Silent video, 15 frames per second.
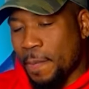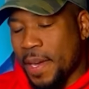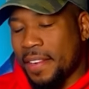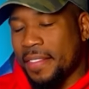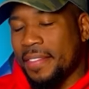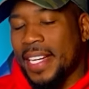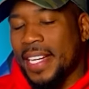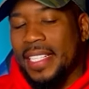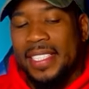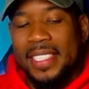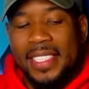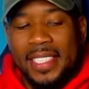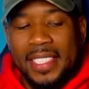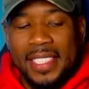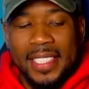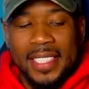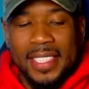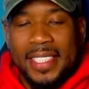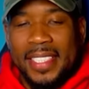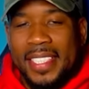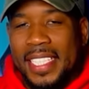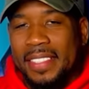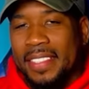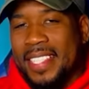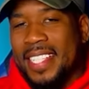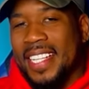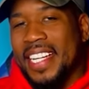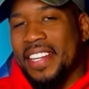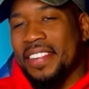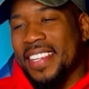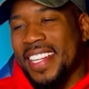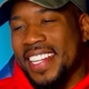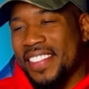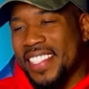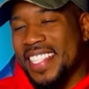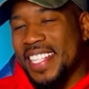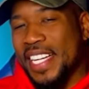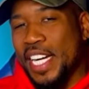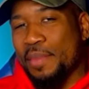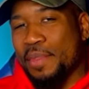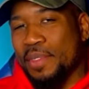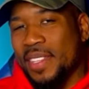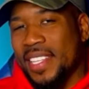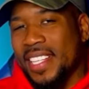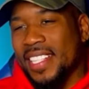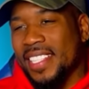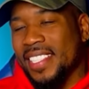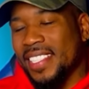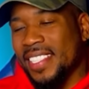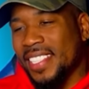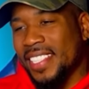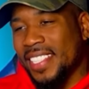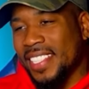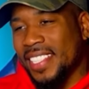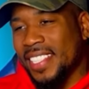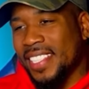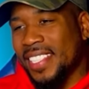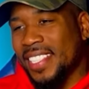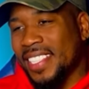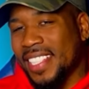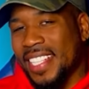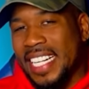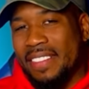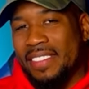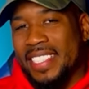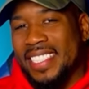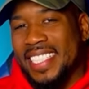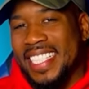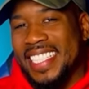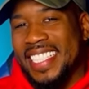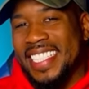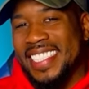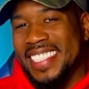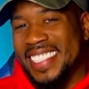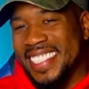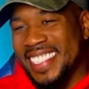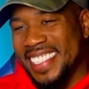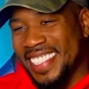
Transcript: Matter of fact, every time you get in a conversation,